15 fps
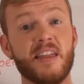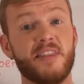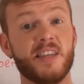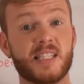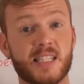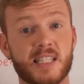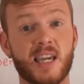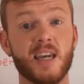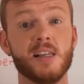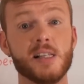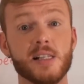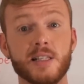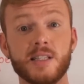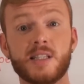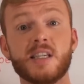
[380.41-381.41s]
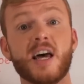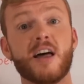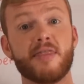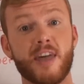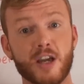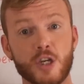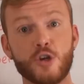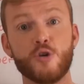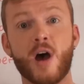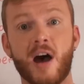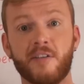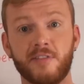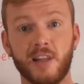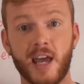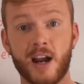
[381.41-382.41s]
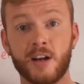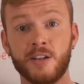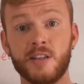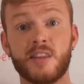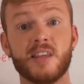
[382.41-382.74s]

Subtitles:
the skills that you have learned,